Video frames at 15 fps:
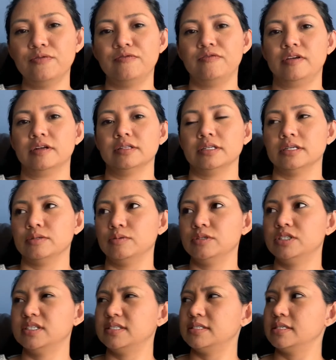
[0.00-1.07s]
feel it,
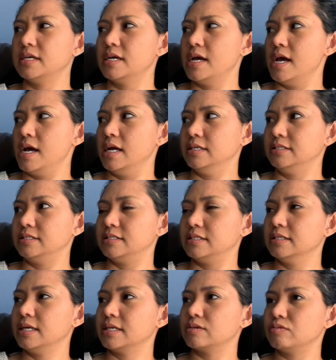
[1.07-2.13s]
which is, it's
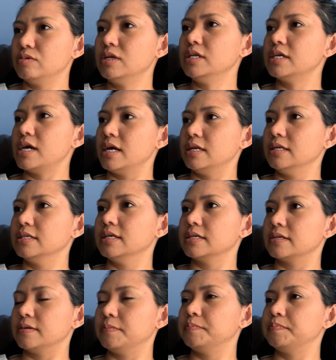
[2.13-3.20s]
like really kind of like,